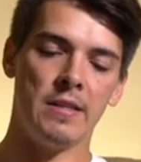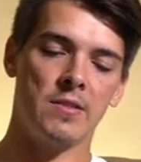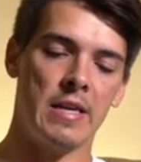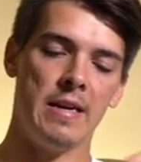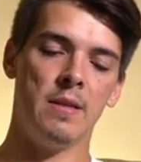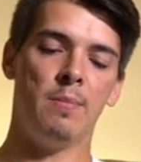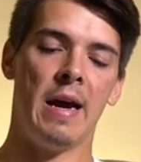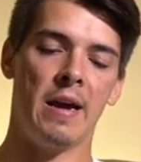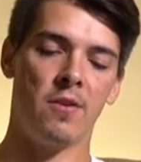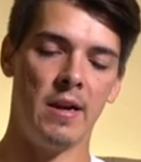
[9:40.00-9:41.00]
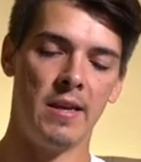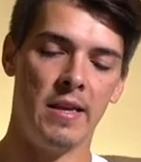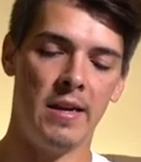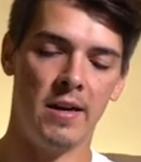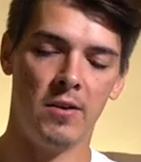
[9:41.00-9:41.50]
inside the bag right
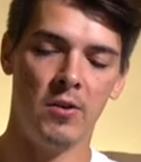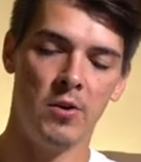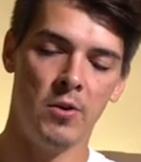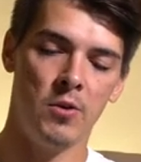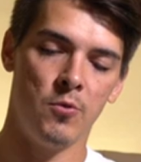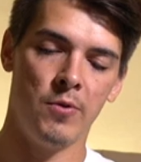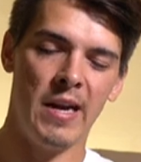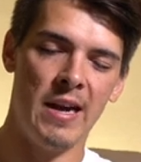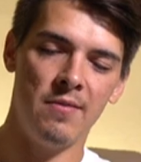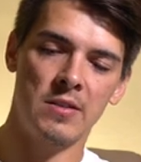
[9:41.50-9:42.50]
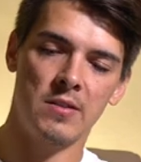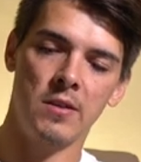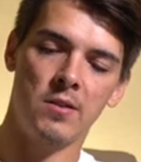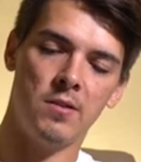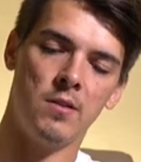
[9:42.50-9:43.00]
here, we had this
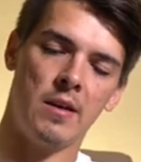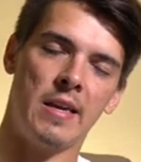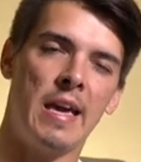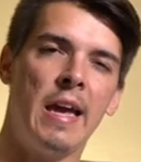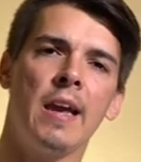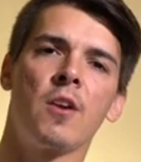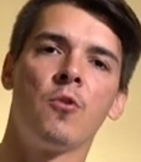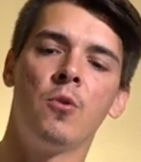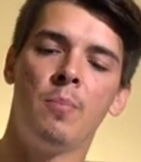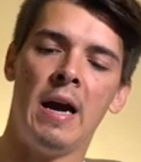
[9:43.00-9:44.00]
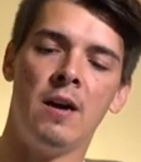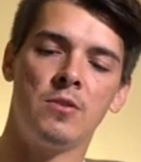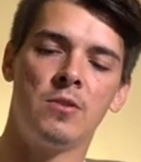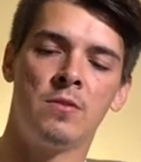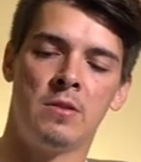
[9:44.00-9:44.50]
little like kangaroo
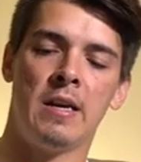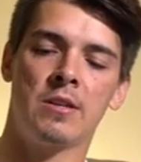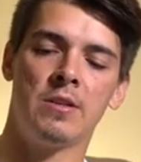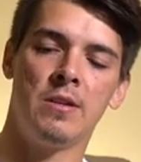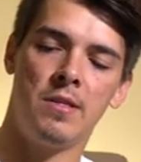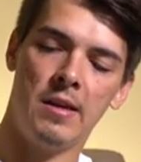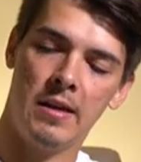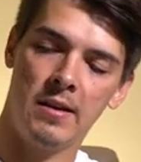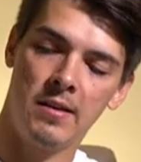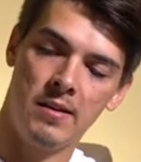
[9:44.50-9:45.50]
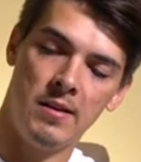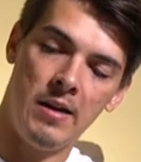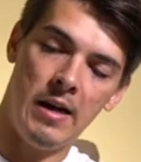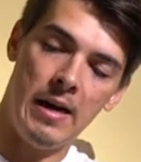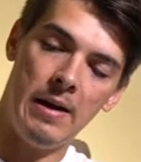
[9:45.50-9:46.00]
pouch section thing
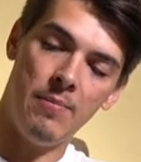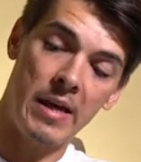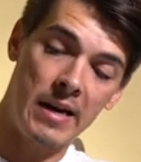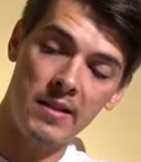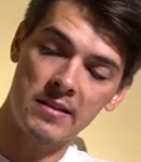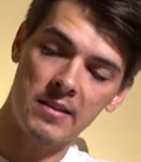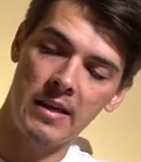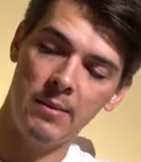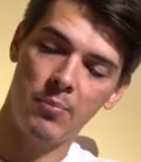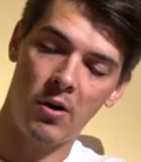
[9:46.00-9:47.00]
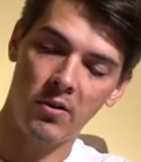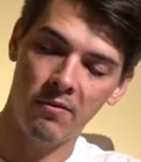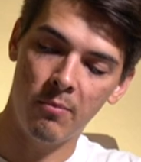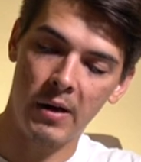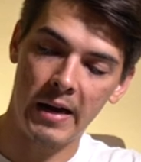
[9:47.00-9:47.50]
that I like to keep all
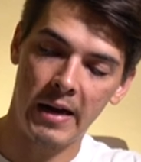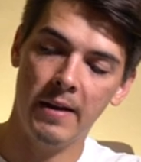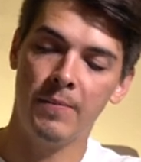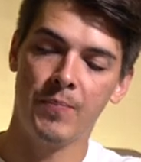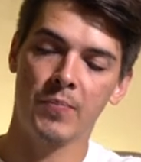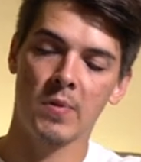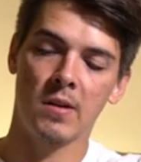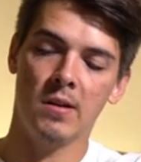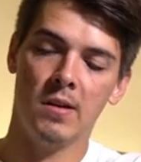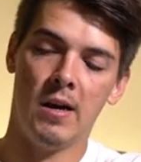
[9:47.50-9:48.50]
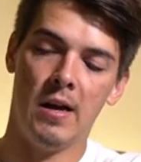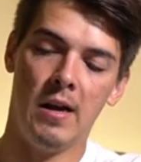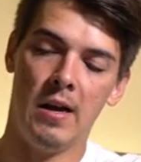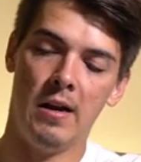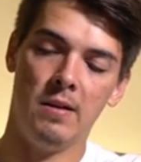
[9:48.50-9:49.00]
of my
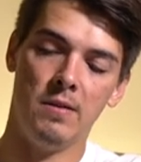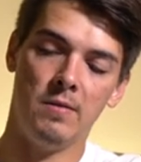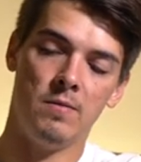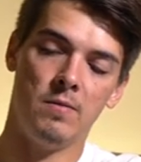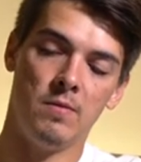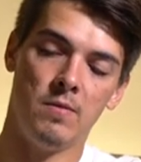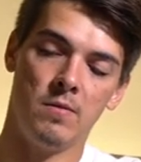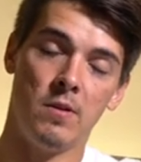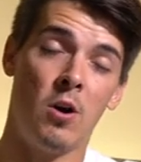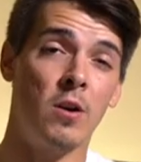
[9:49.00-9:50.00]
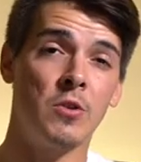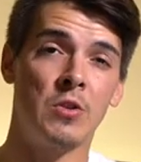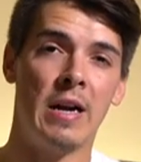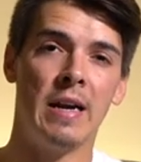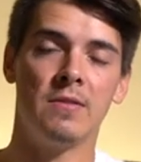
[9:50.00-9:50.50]
hard
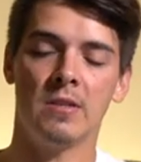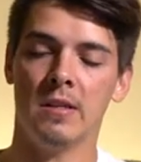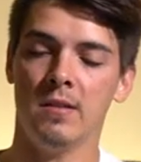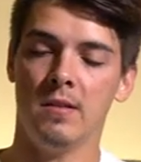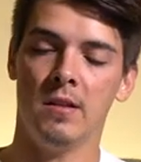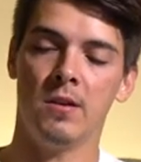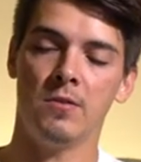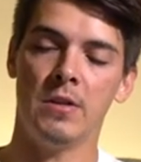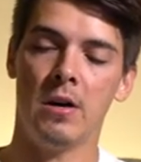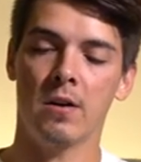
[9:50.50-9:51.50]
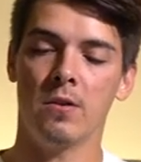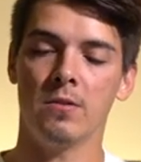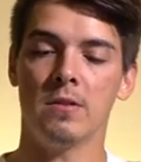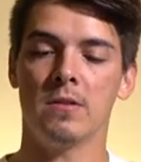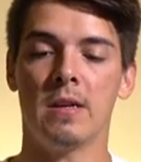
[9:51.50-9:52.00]
drives and little
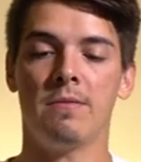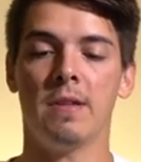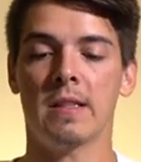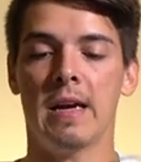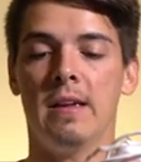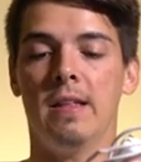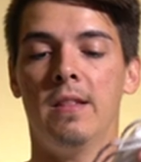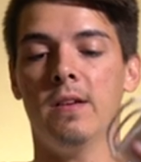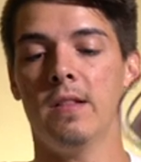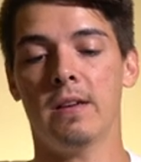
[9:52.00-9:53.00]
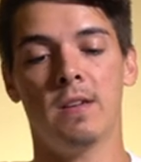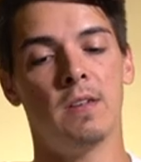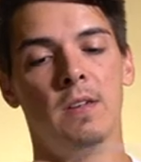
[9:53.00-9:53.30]
dongles and stuff like that in there. Like